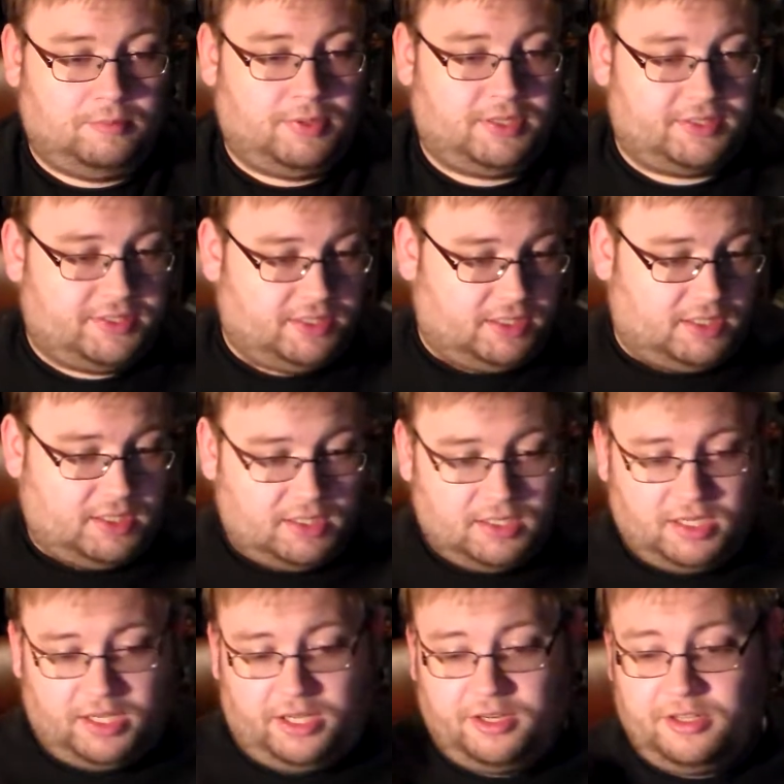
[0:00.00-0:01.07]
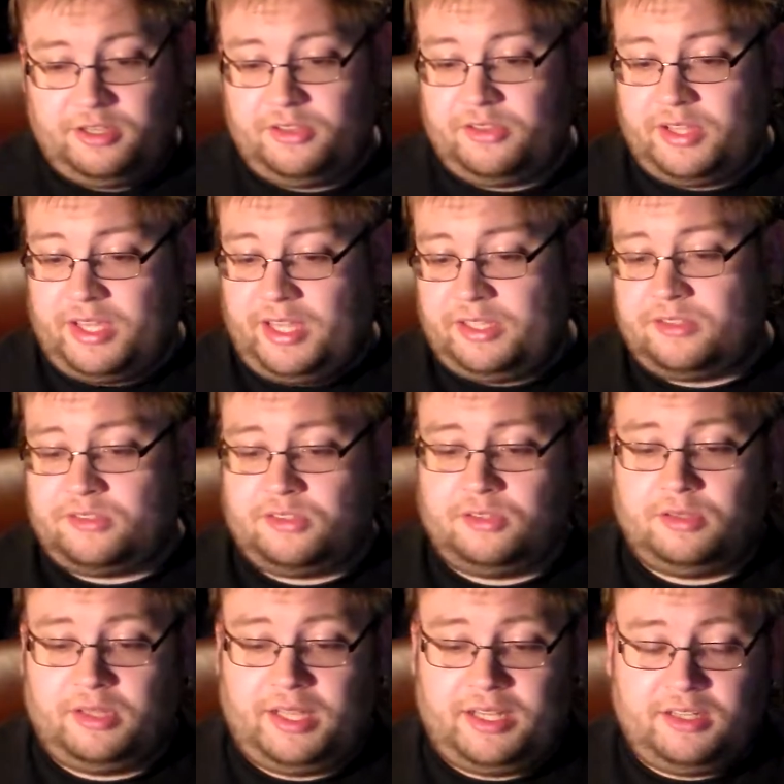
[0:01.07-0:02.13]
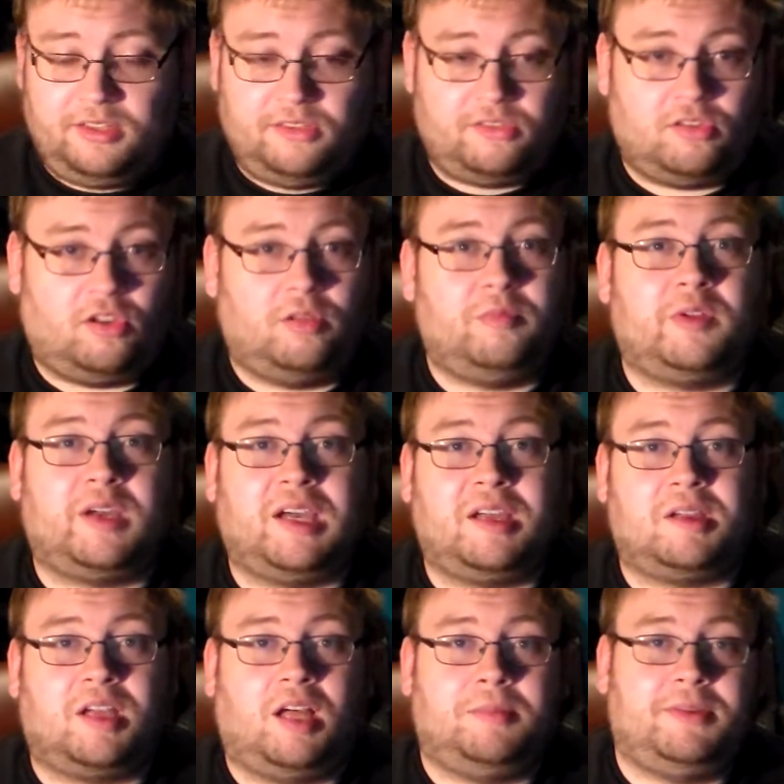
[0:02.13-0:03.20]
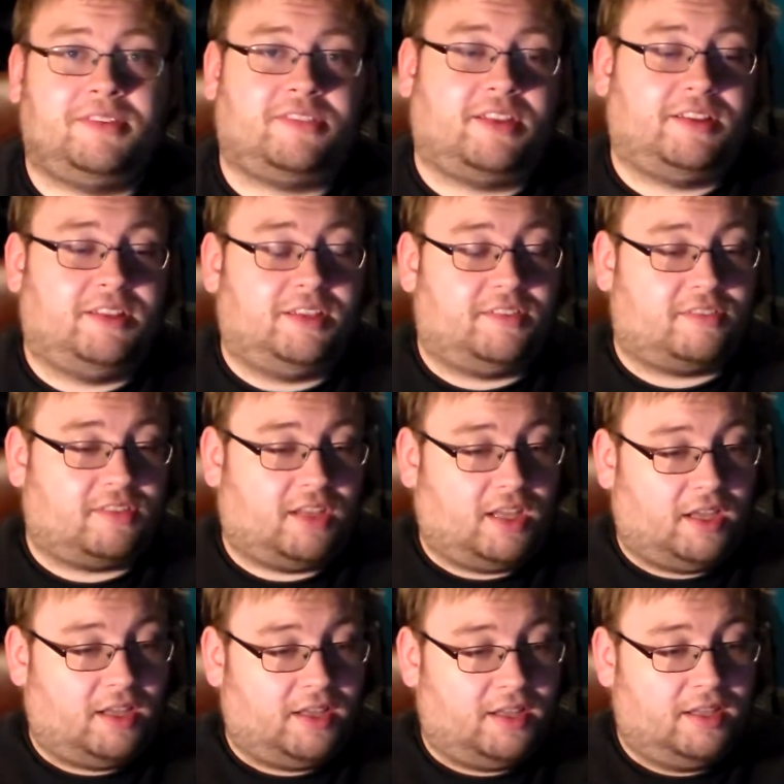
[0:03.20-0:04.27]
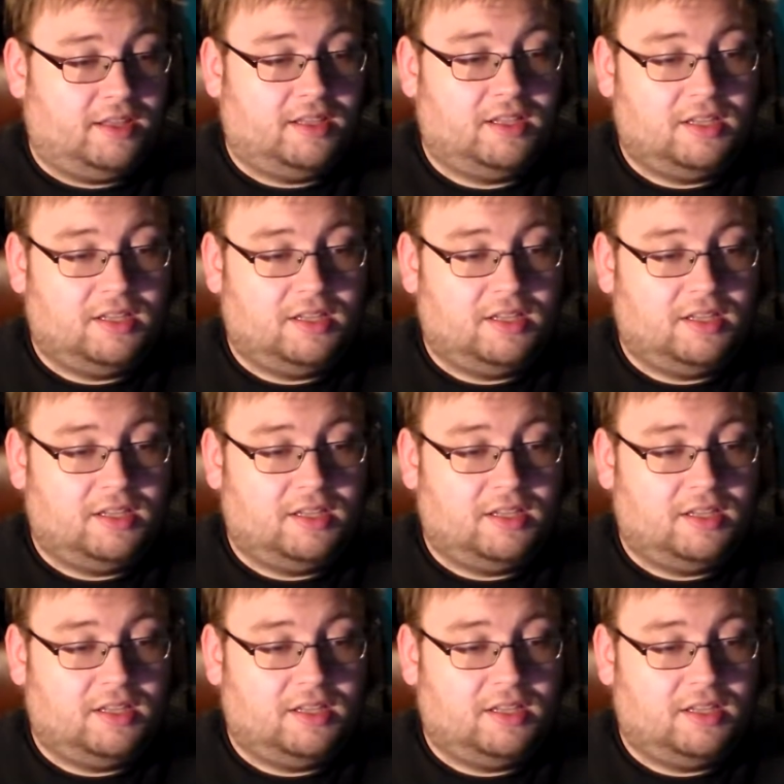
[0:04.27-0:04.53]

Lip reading: But other than that, that is all my comments on this. A